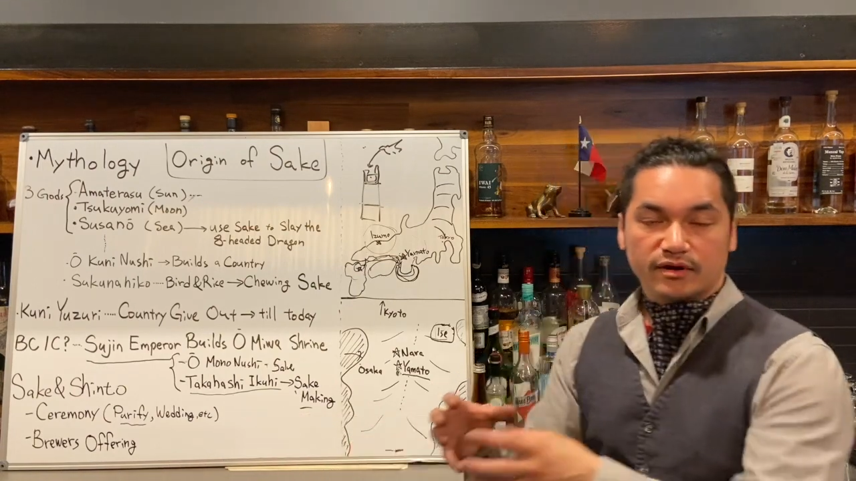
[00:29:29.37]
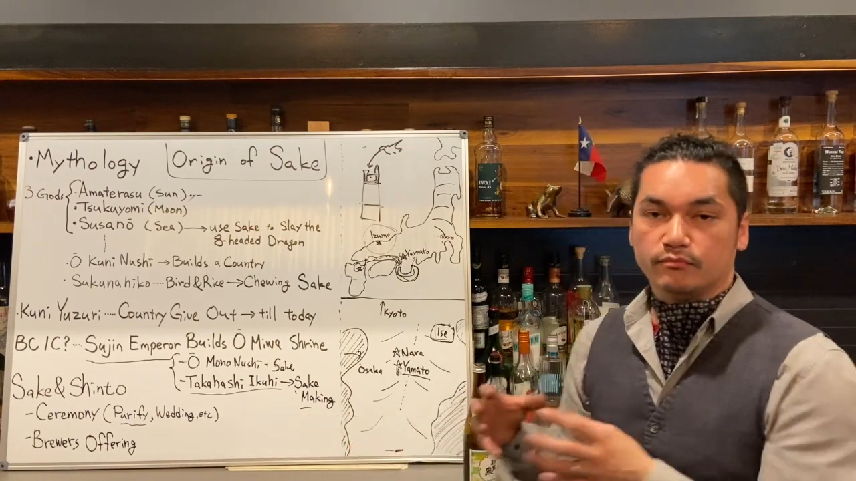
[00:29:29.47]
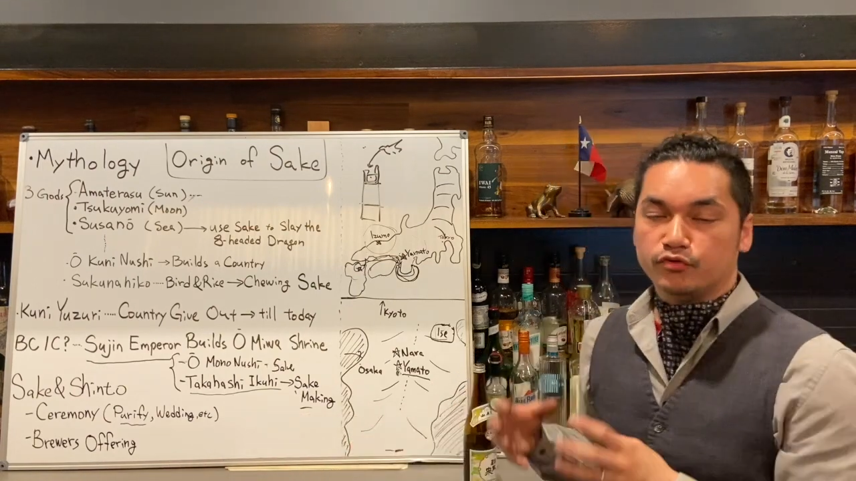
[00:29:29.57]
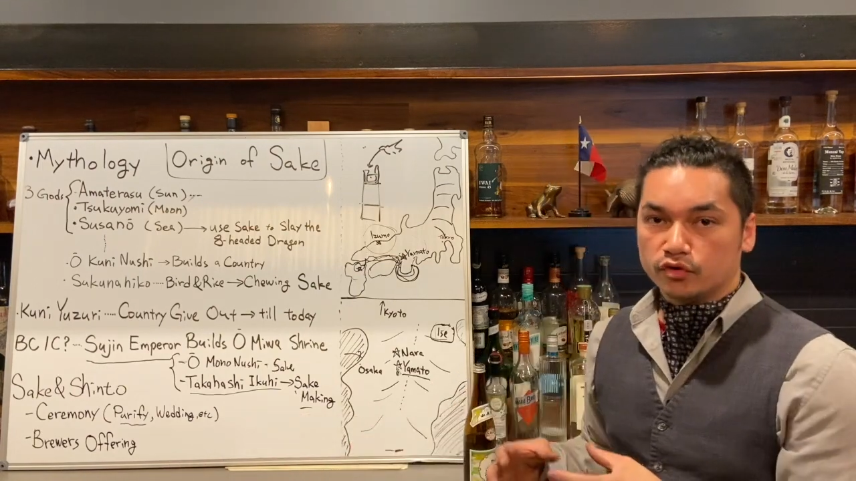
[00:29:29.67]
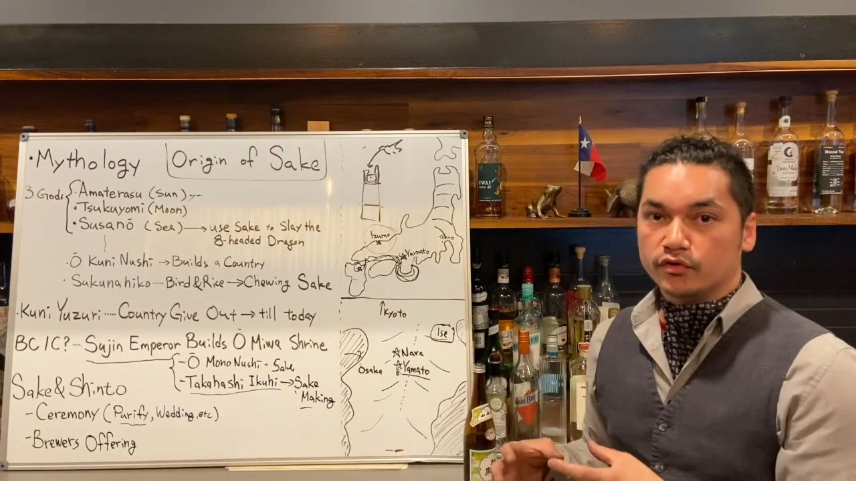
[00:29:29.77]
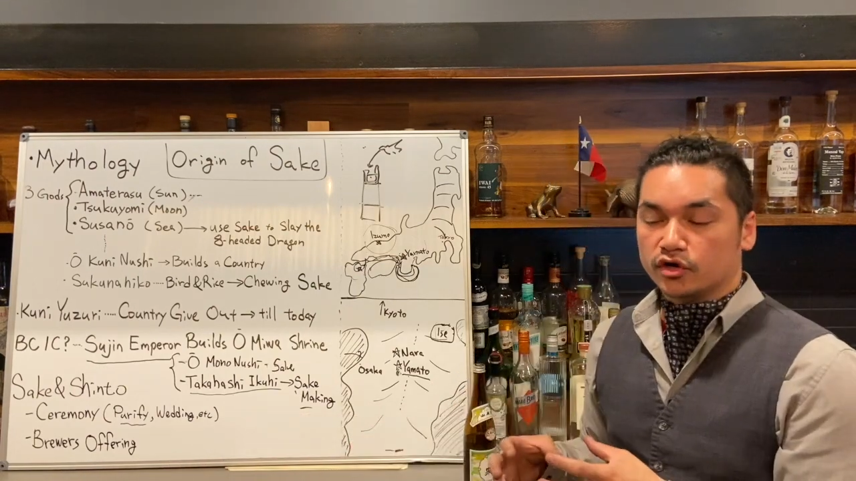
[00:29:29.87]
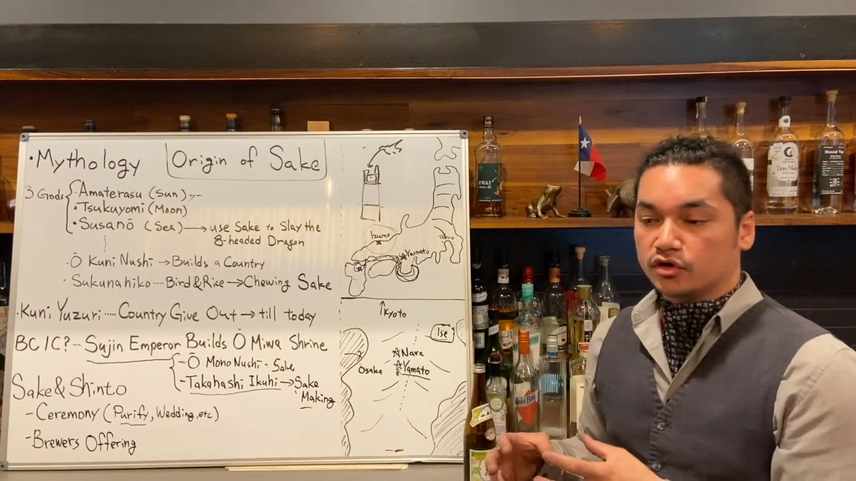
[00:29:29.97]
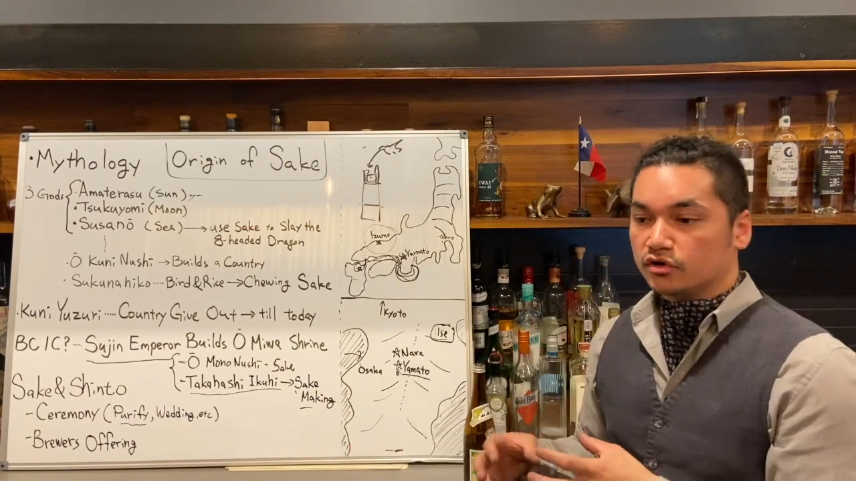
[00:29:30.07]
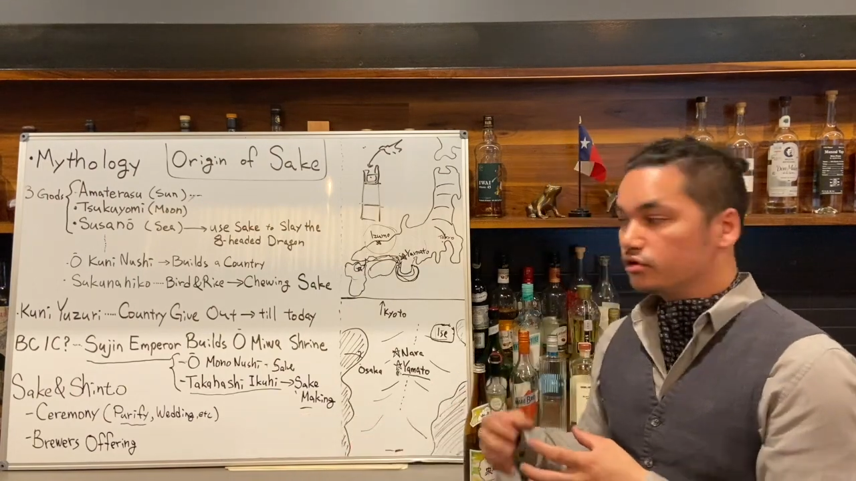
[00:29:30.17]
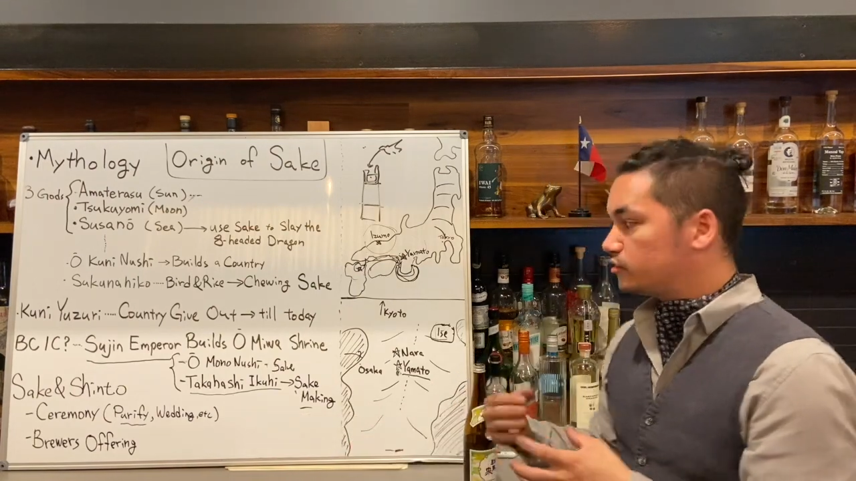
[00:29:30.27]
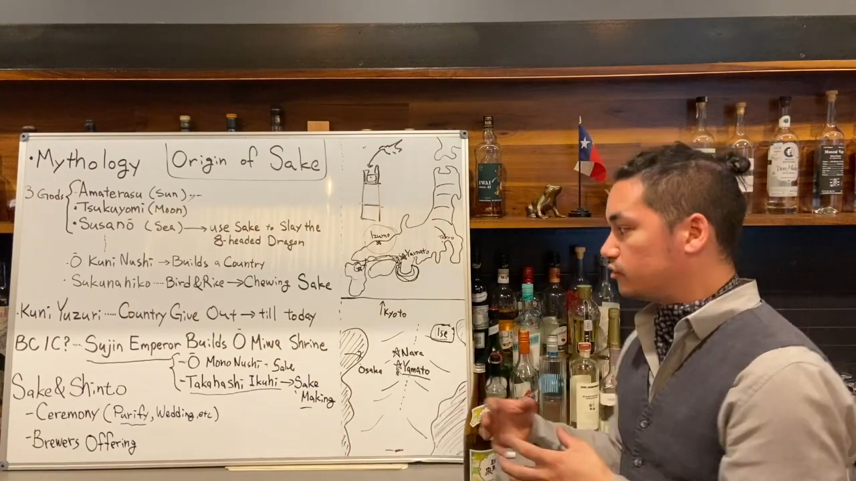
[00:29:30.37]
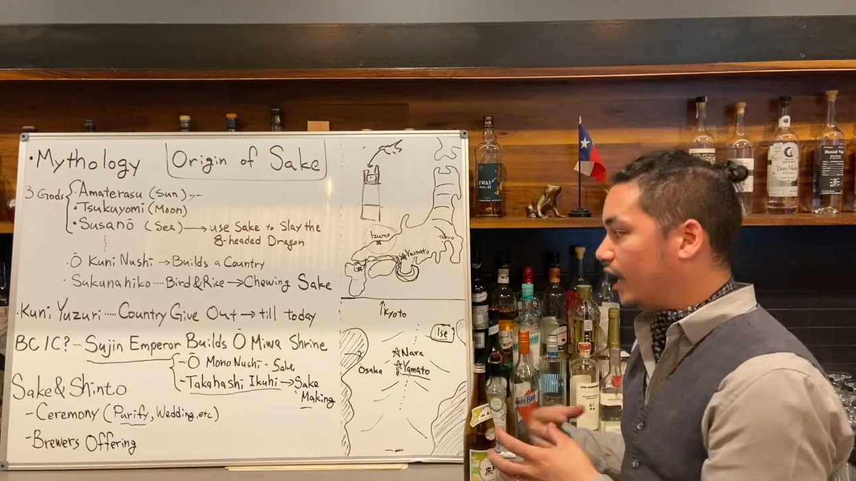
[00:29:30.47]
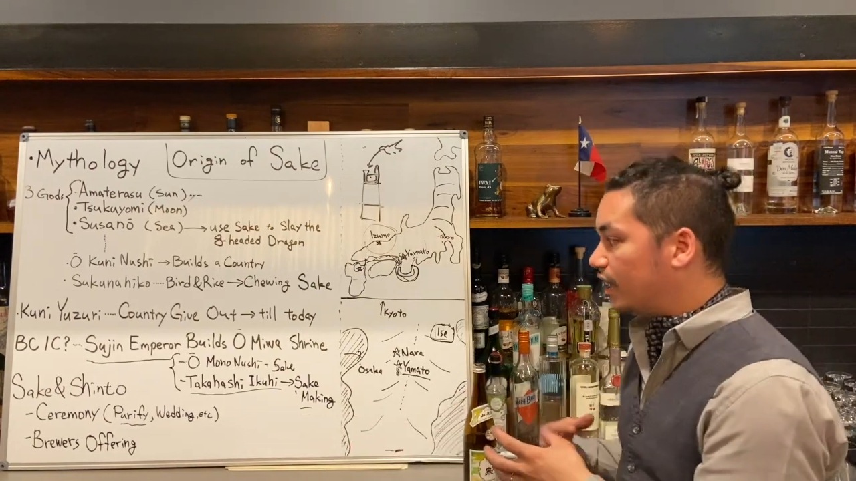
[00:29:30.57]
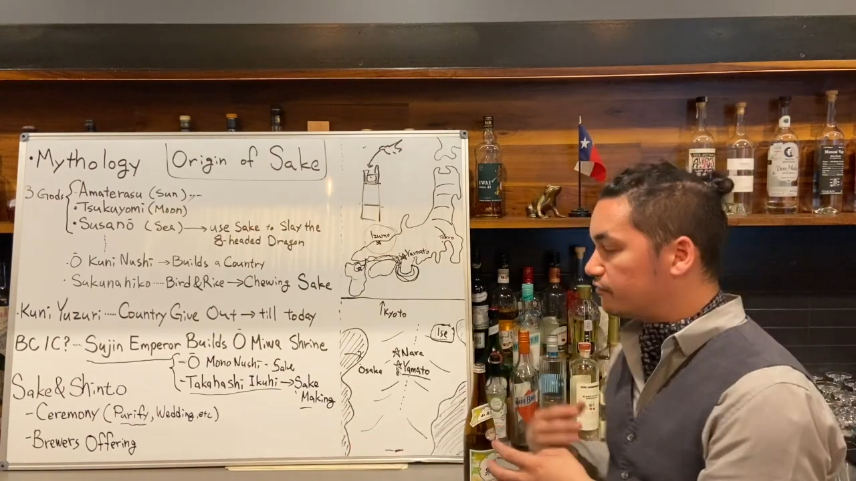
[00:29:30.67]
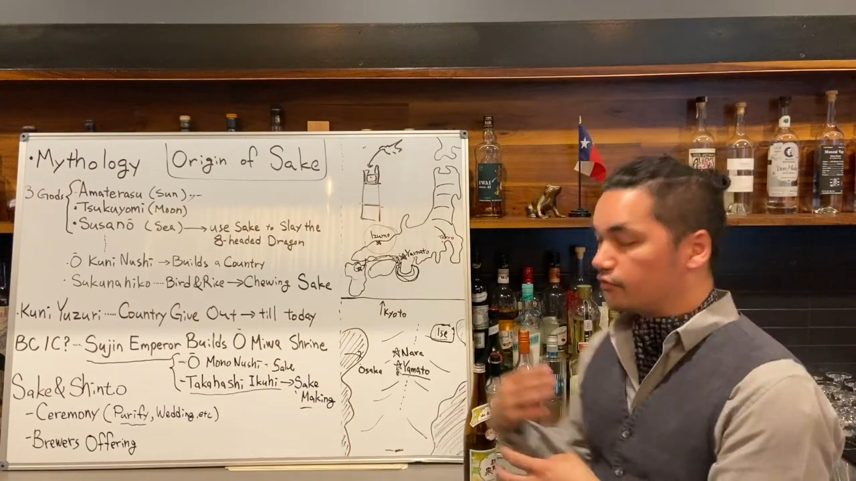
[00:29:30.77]
brewer to
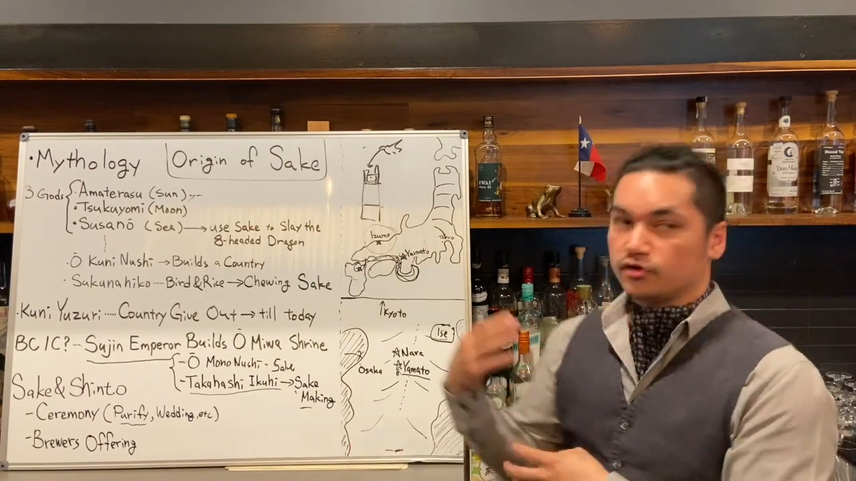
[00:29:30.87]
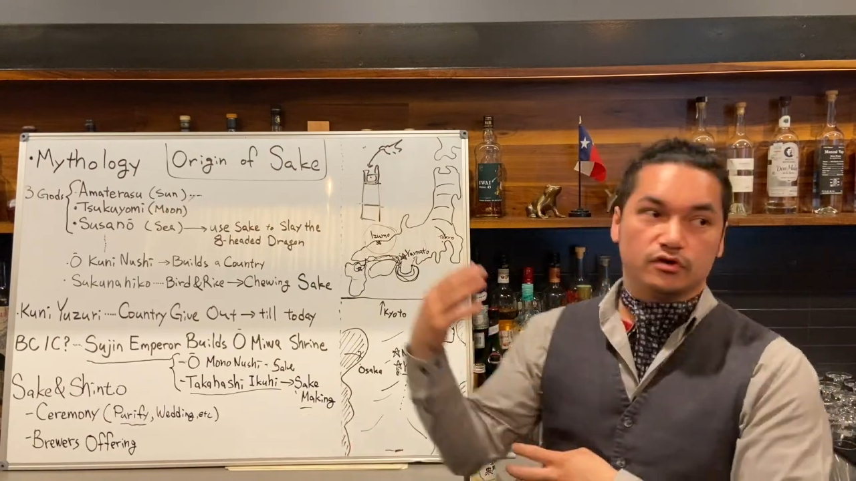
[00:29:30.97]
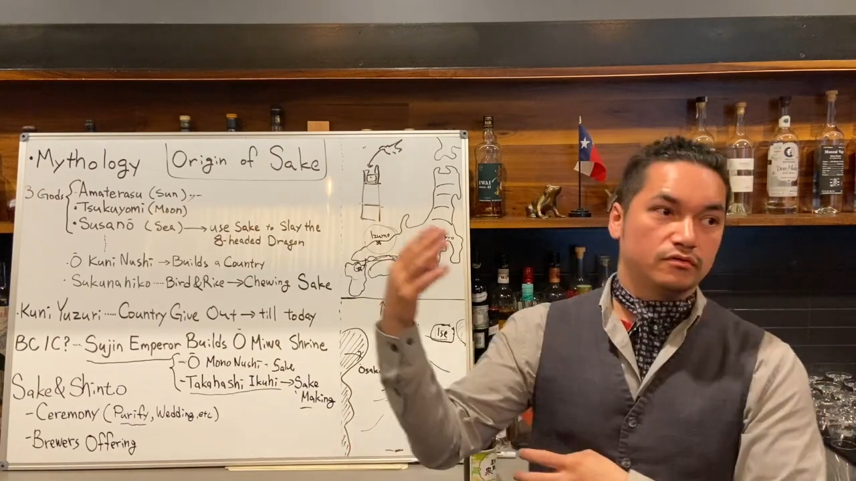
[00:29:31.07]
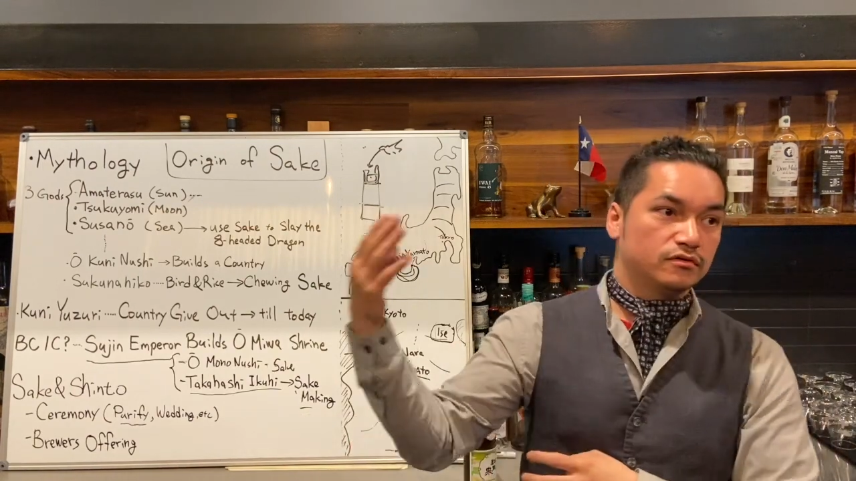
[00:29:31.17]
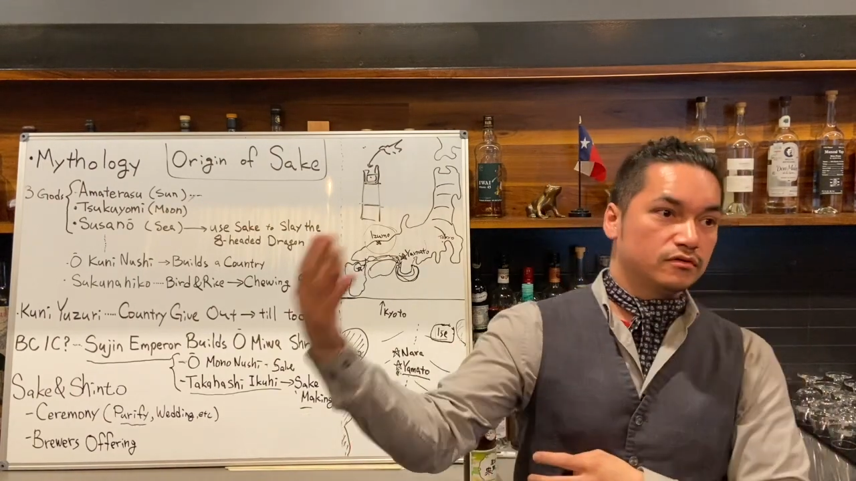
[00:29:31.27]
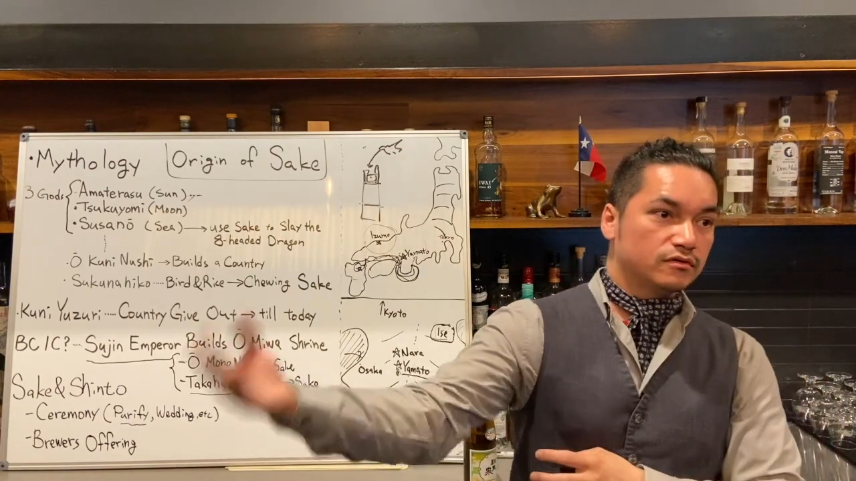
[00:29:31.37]
offer